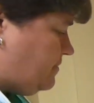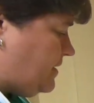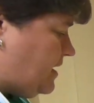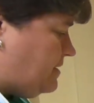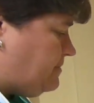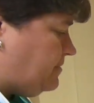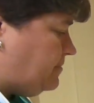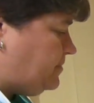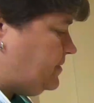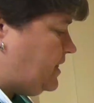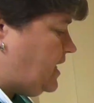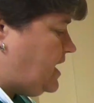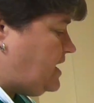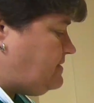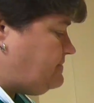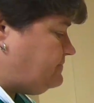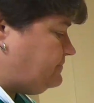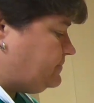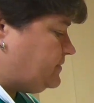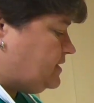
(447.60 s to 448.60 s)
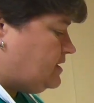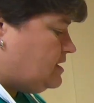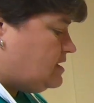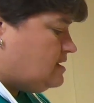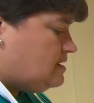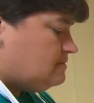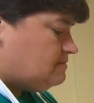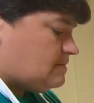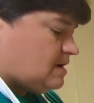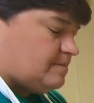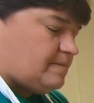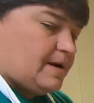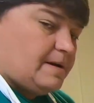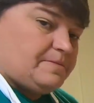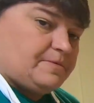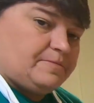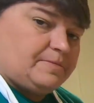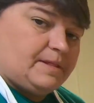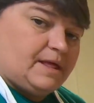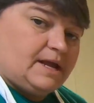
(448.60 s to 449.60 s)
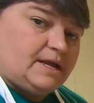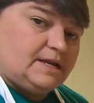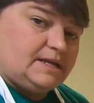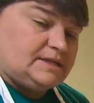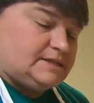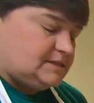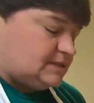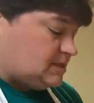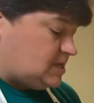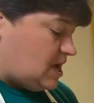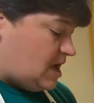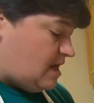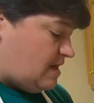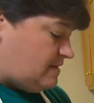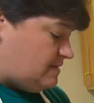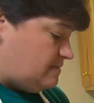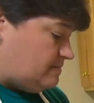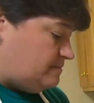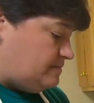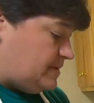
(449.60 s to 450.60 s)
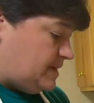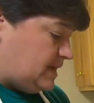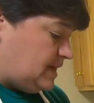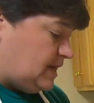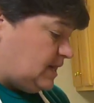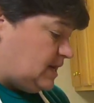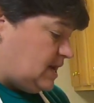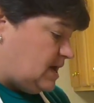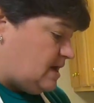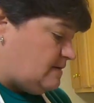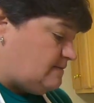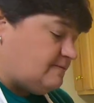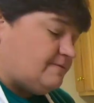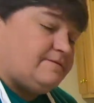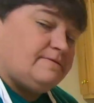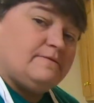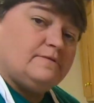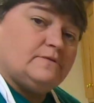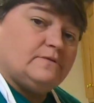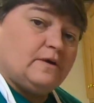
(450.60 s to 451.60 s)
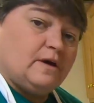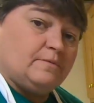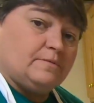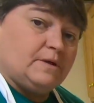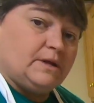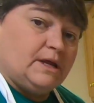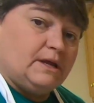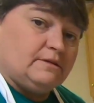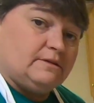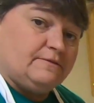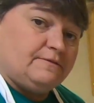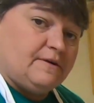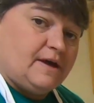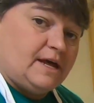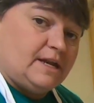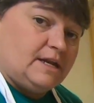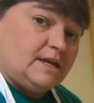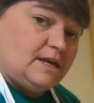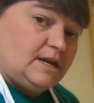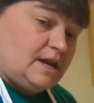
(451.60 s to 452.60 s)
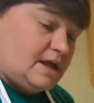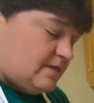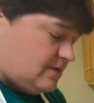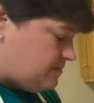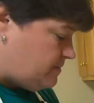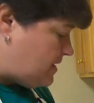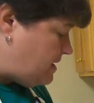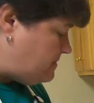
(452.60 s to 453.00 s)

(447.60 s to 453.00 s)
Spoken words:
our paper plate. My paper plate is not big enough, so I'm going to have to find another